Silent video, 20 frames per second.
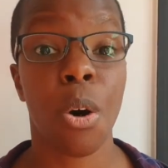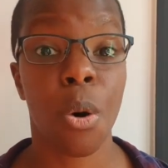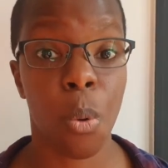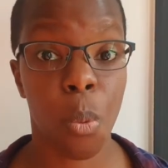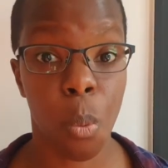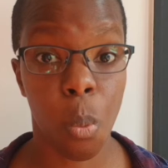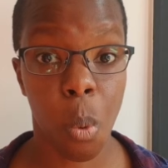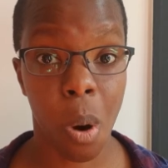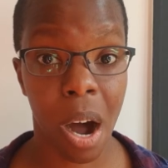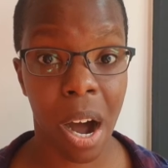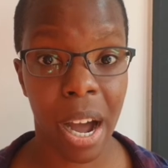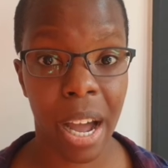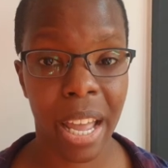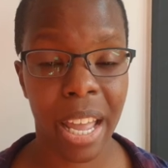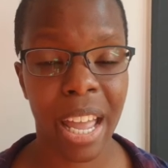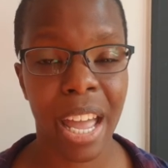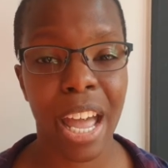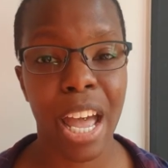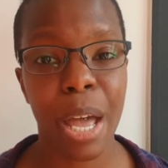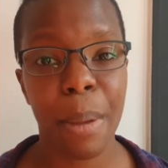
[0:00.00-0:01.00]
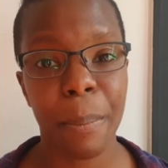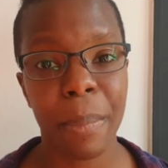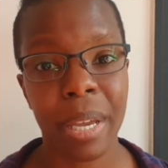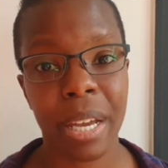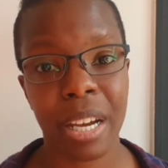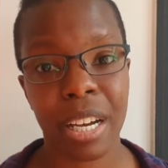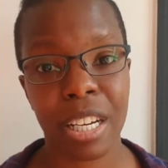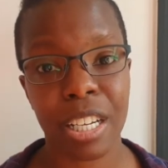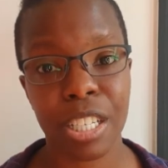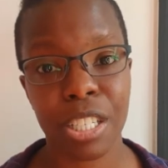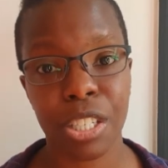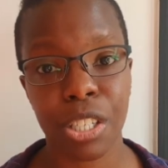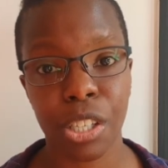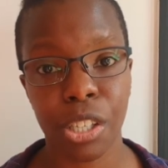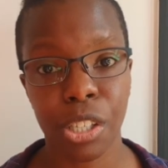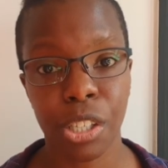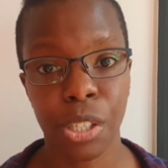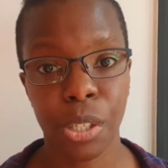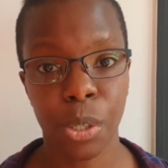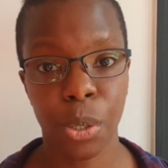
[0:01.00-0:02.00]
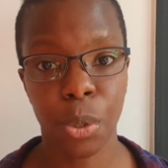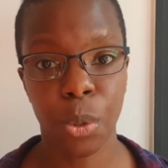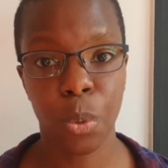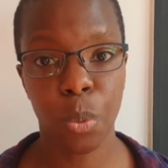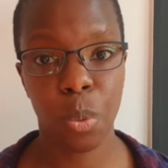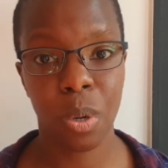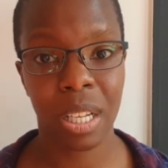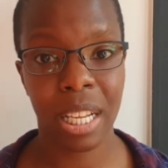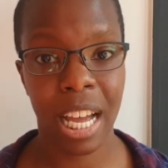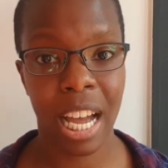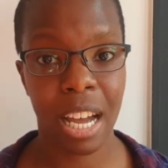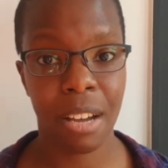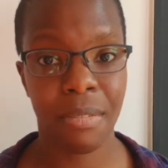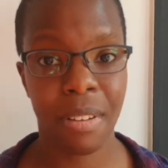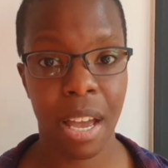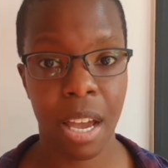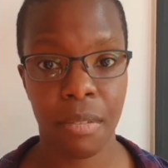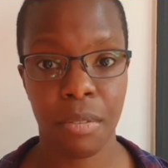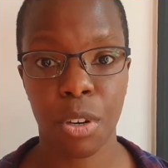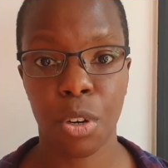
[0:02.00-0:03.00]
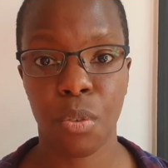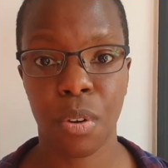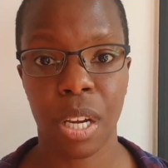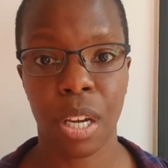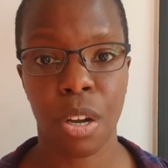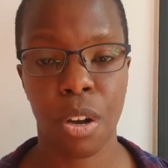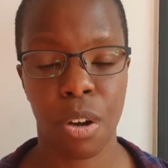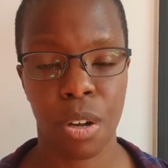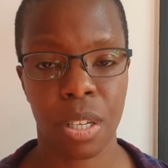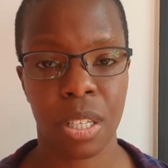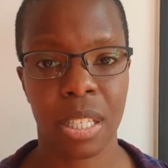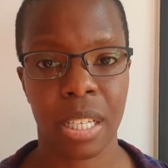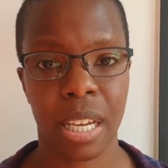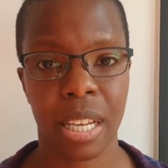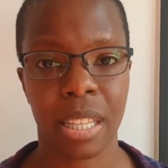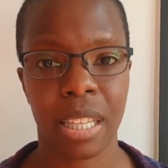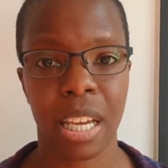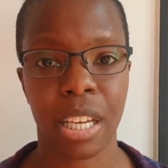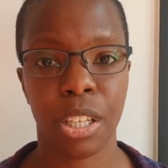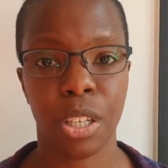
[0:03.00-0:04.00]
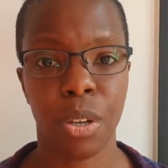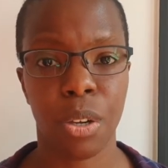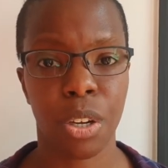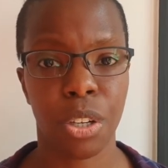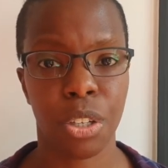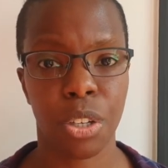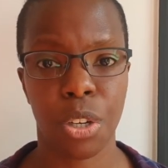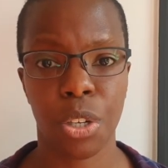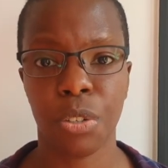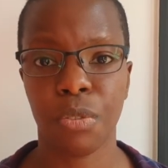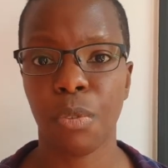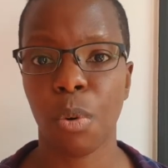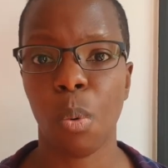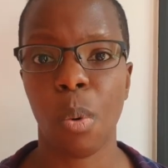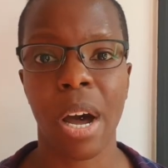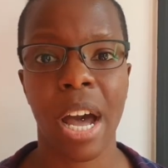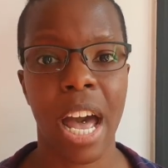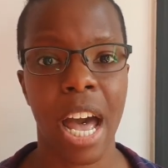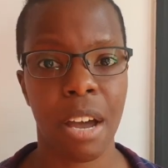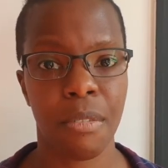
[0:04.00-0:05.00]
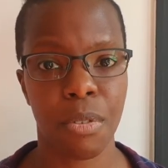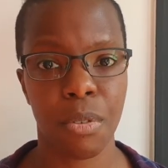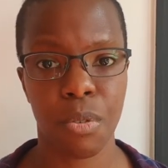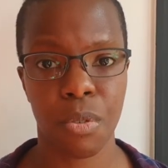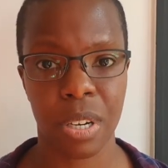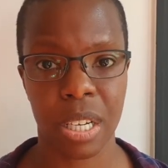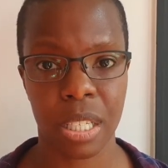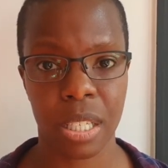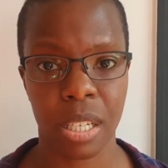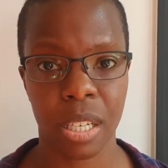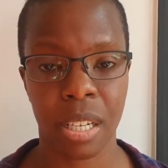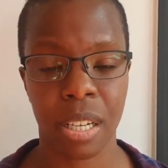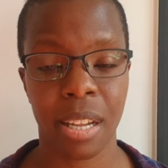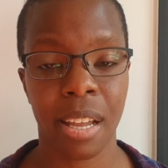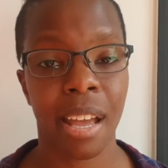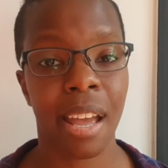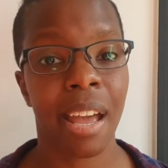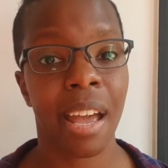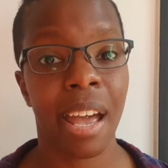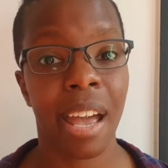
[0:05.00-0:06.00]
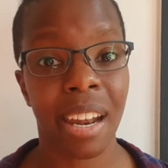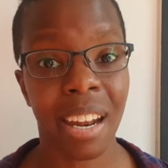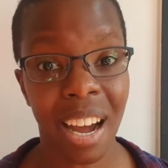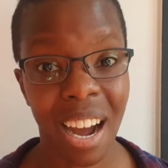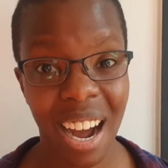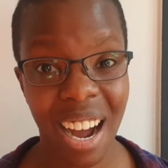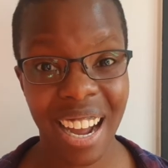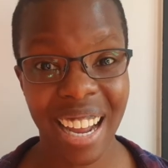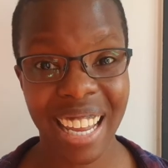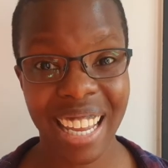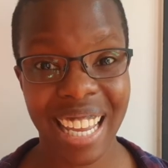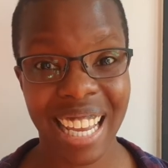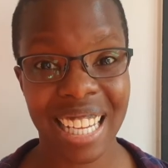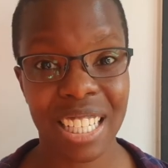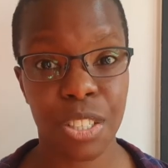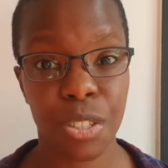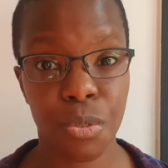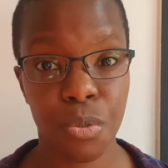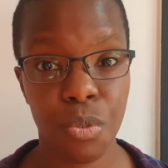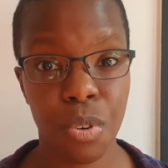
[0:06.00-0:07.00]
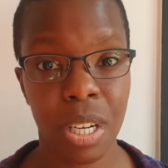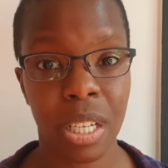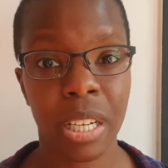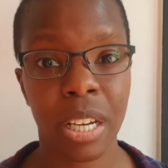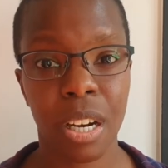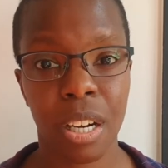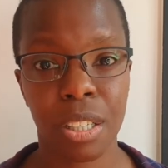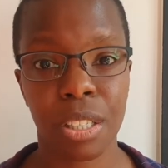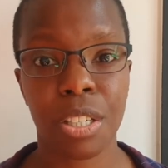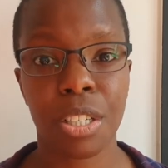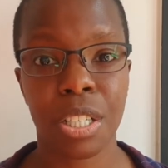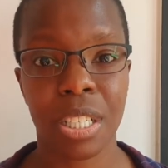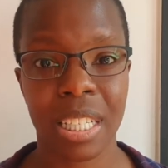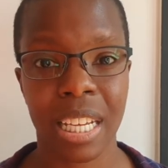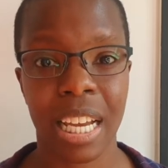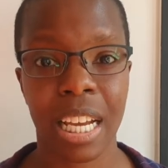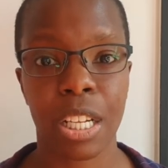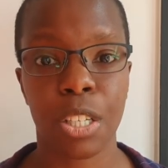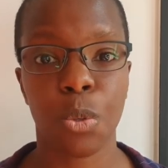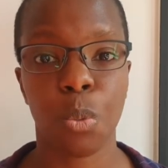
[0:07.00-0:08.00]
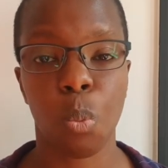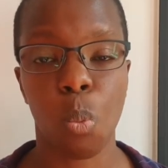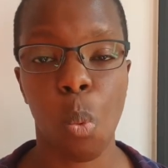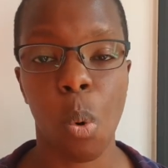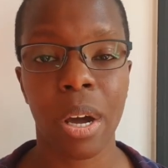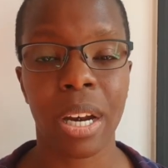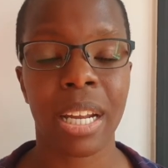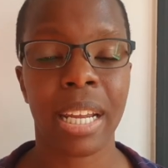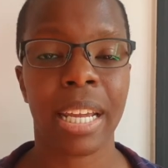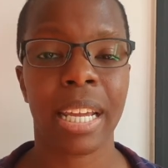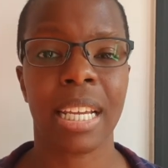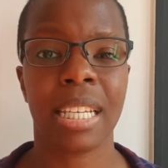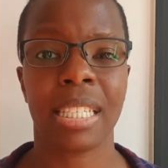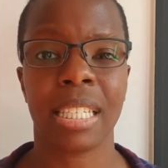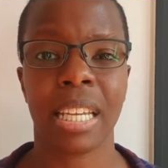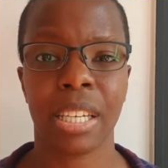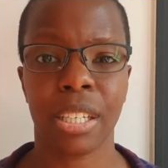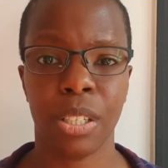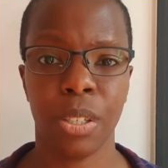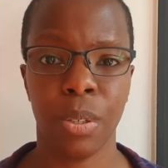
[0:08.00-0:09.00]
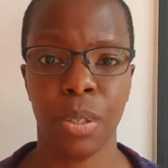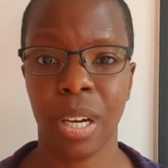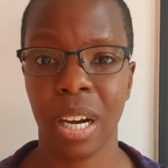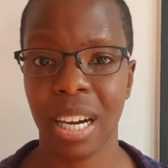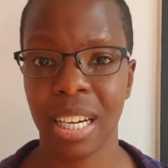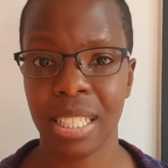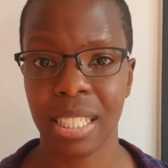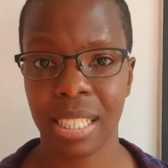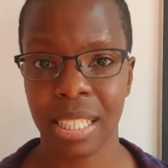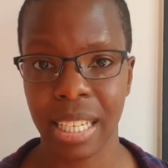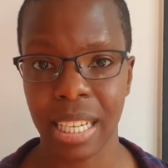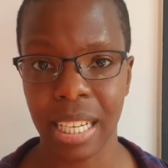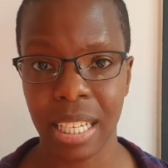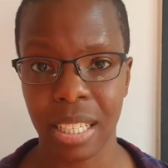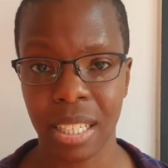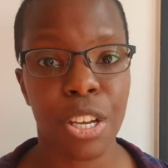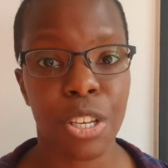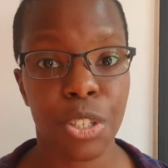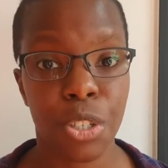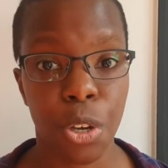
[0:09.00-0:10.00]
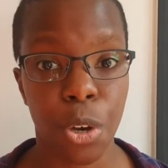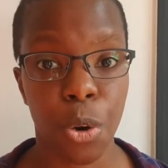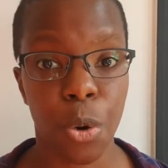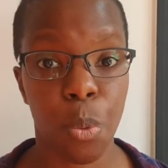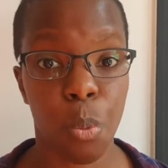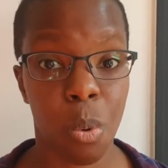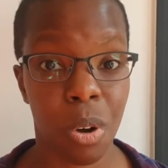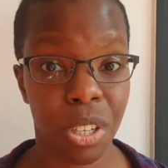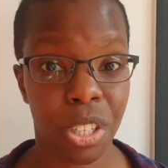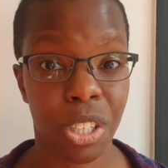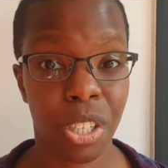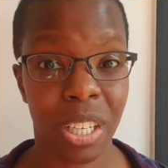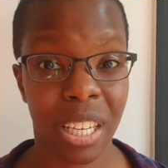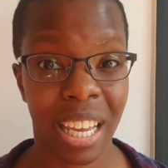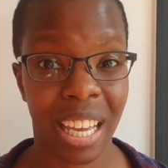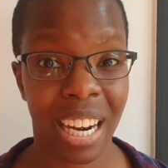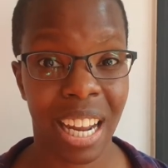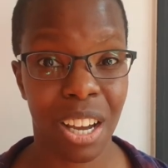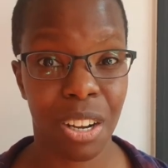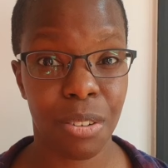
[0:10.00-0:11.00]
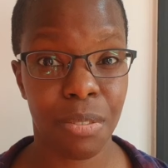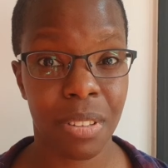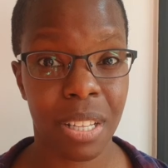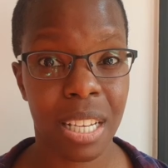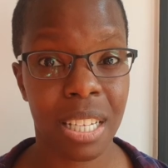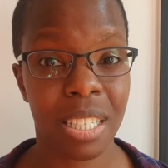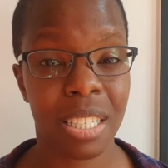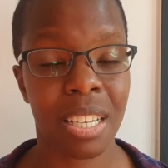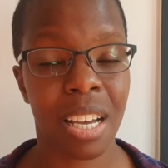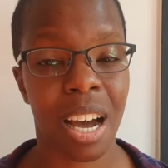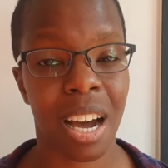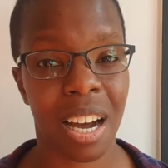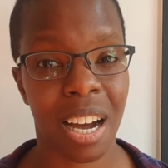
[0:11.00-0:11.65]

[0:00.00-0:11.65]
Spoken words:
Why? Because you will have evergreen content that you can use for whatever reason, and I get to really understand what it is that you guys need. So what do you get out of this?